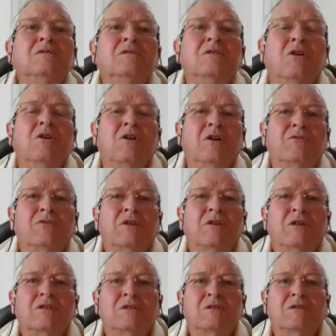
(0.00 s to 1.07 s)
to die for
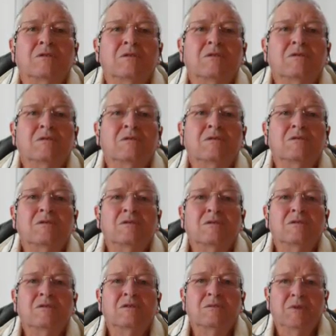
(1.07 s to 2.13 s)
us
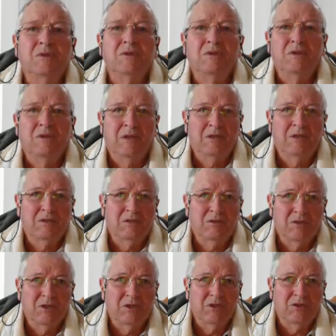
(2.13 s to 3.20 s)
to be our
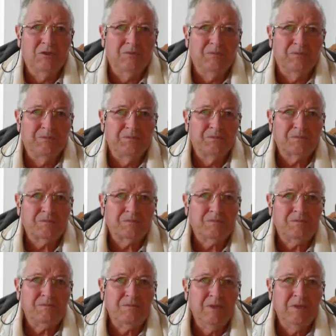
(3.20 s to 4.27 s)
salvation.
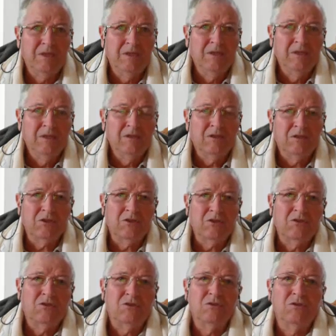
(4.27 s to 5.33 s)

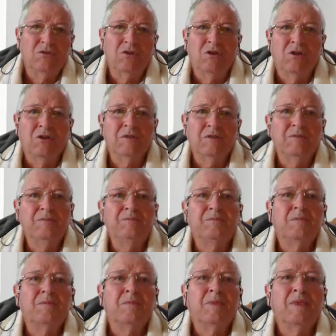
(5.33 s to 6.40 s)
Colossians 2 9
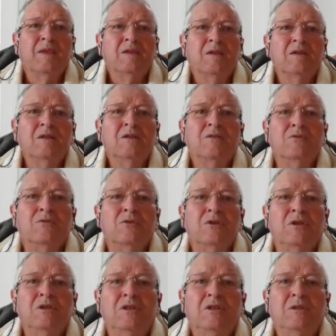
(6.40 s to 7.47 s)
For
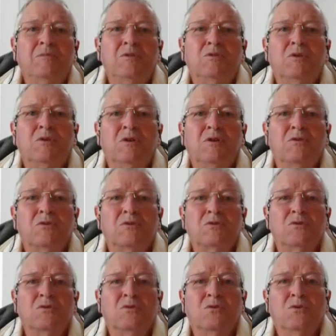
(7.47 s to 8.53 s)
in him
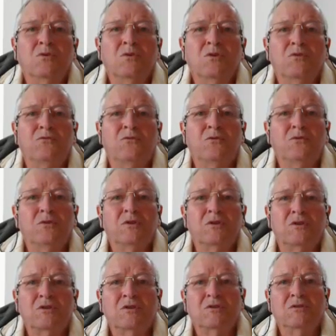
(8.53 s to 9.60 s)
dwells all the
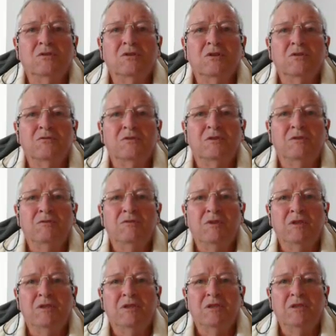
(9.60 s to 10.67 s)
fullness of
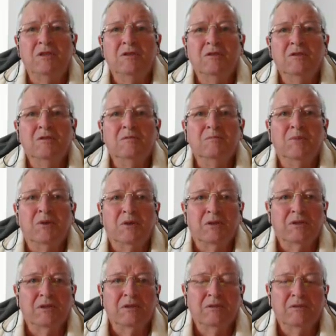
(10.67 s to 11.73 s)
divinity
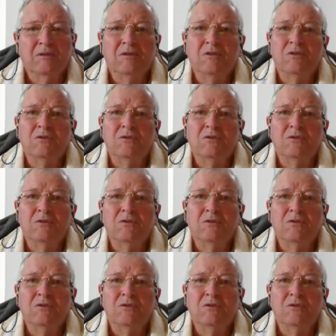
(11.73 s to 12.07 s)
bodily. He's